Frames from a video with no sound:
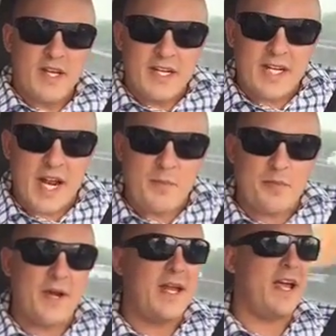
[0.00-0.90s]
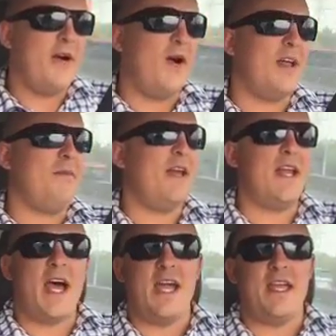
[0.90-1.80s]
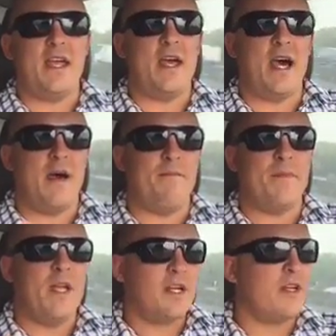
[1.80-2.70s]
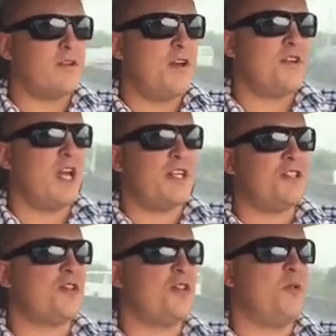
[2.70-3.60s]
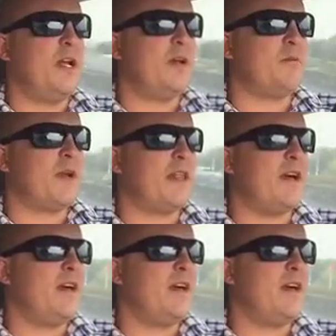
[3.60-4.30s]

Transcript: G'day Brett, how are you, man? Hey, um, congratulations on the wedding, brother.